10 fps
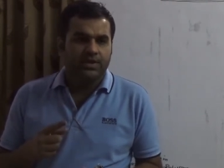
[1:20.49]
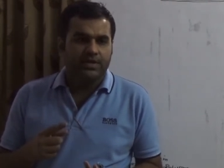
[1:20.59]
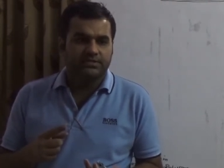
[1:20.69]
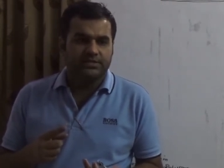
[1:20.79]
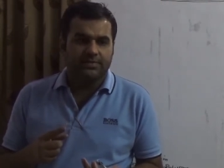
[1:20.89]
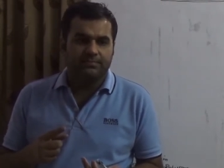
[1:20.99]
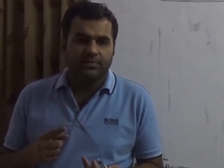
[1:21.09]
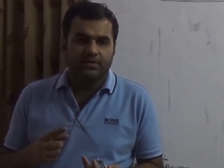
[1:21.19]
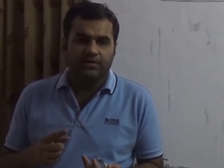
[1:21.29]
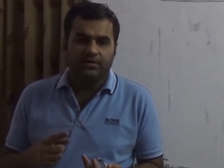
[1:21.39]

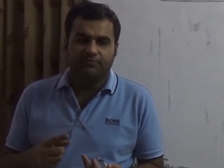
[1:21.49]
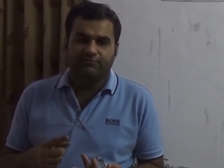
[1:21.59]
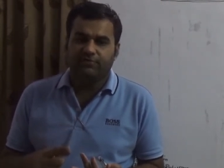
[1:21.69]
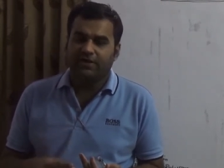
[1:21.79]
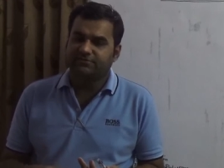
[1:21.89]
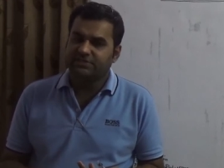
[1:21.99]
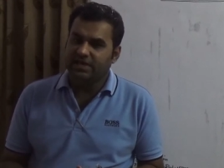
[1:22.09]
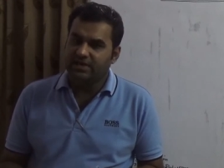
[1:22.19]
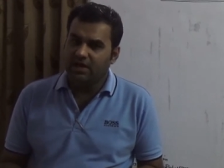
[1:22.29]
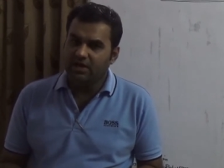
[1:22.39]
example
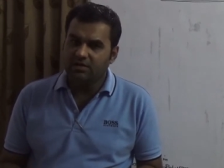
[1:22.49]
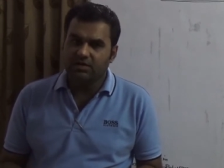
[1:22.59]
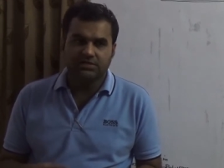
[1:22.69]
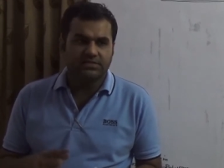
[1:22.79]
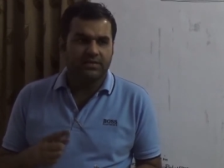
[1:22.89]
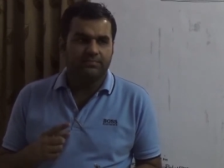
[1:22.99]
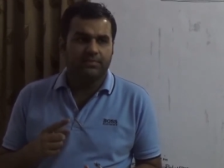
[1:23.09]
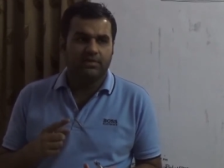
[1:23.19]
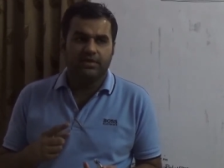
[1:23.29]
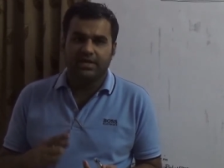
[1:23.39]
FCNR,
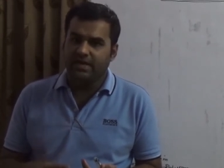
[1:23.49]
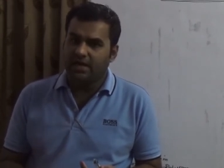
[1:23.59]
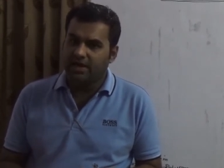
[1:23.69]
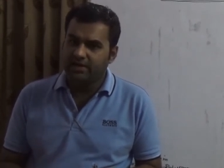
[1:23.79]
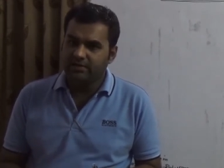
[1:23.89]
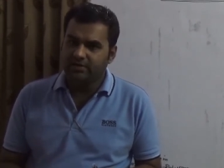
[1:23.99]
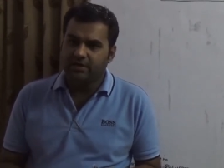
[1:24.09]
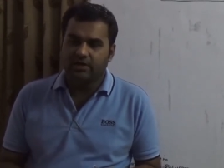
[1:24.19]
example AR,